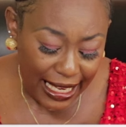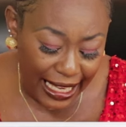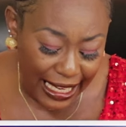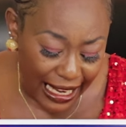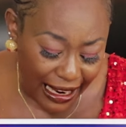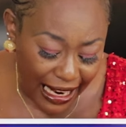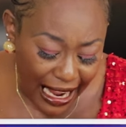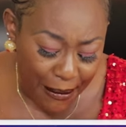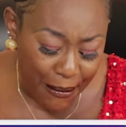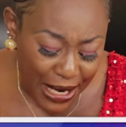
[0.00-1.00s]
and a
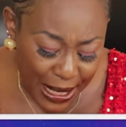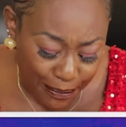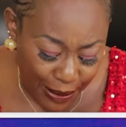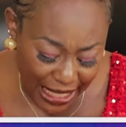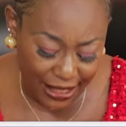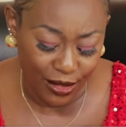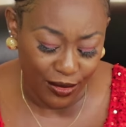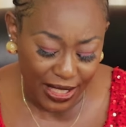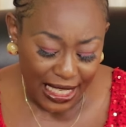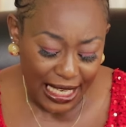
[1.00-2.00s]
comely
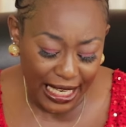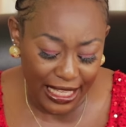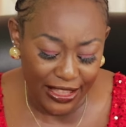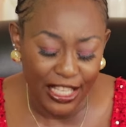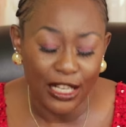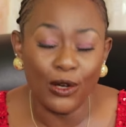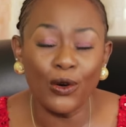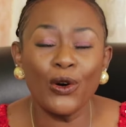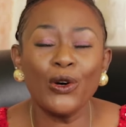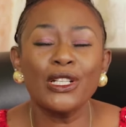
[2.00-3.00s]
person, and the
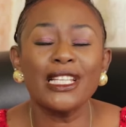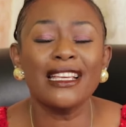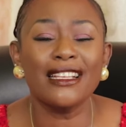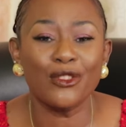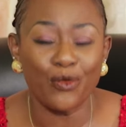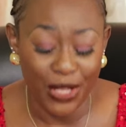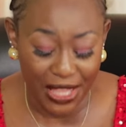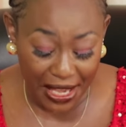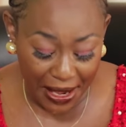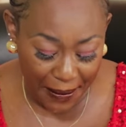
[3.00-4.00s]
Lord is with
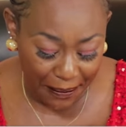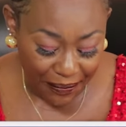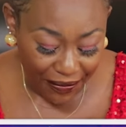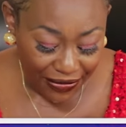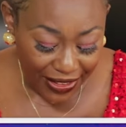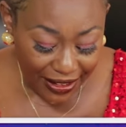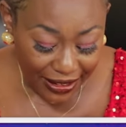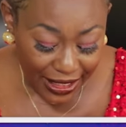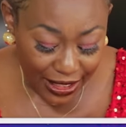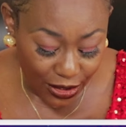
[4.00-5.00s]
him.
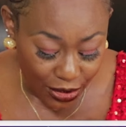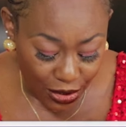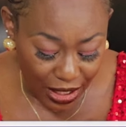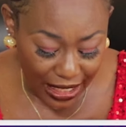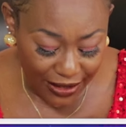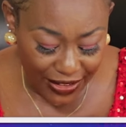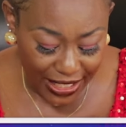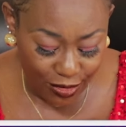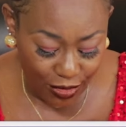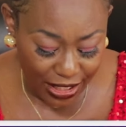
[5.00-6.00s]
Look at
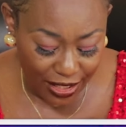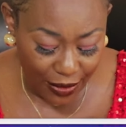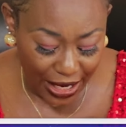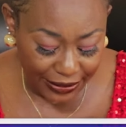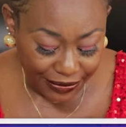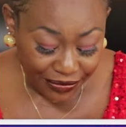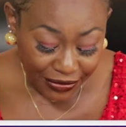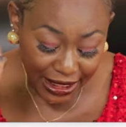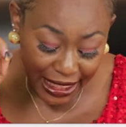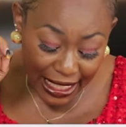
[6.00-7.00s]
verse 21.
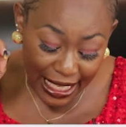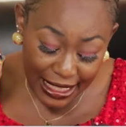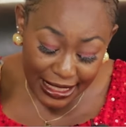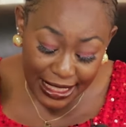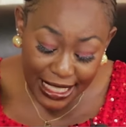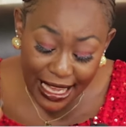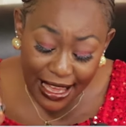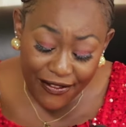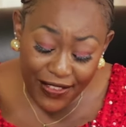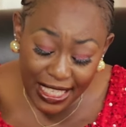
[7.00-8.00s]
And
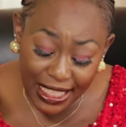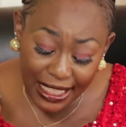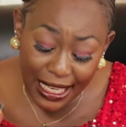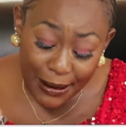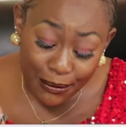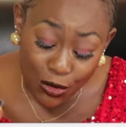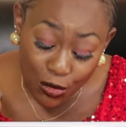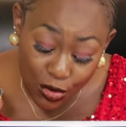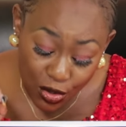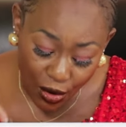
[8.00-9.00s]
David came
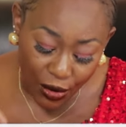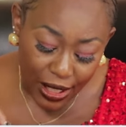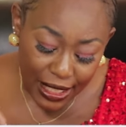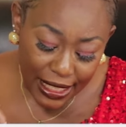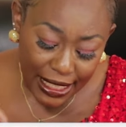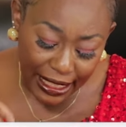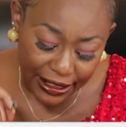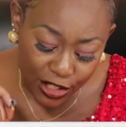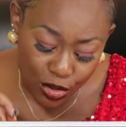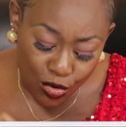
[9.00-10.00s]
to Saul,
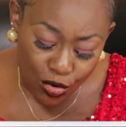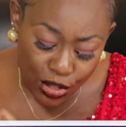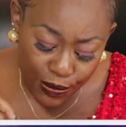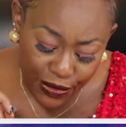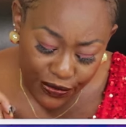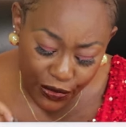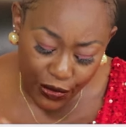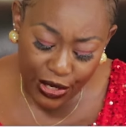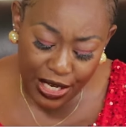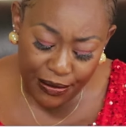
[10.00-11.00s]
and stood
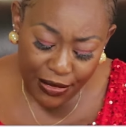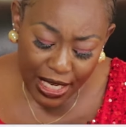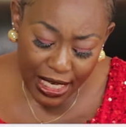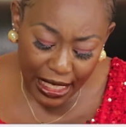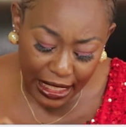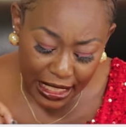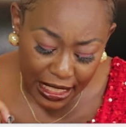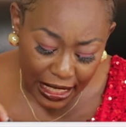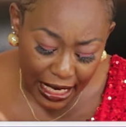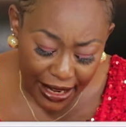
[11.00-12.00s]
before him, and
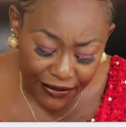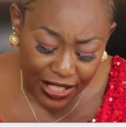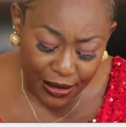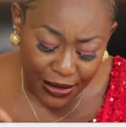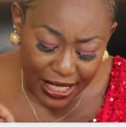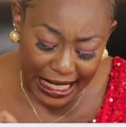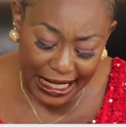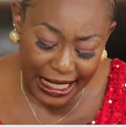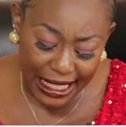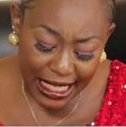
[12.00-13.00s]
he loved him
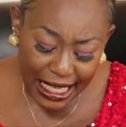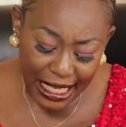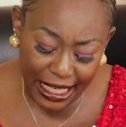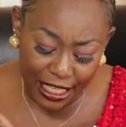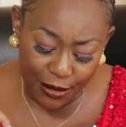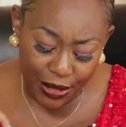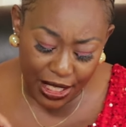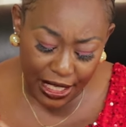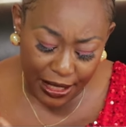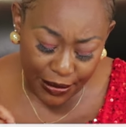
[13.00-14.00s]
greatly, and he
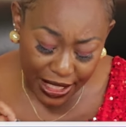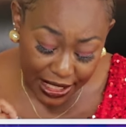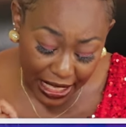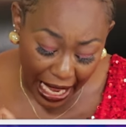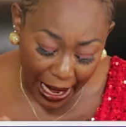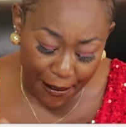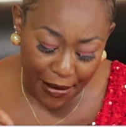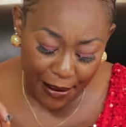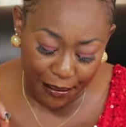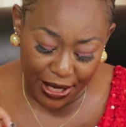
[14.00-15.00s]
became his
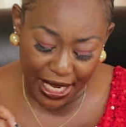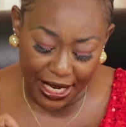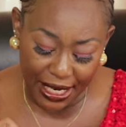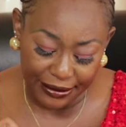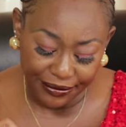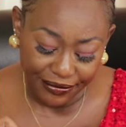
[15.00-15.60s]
armor bearer.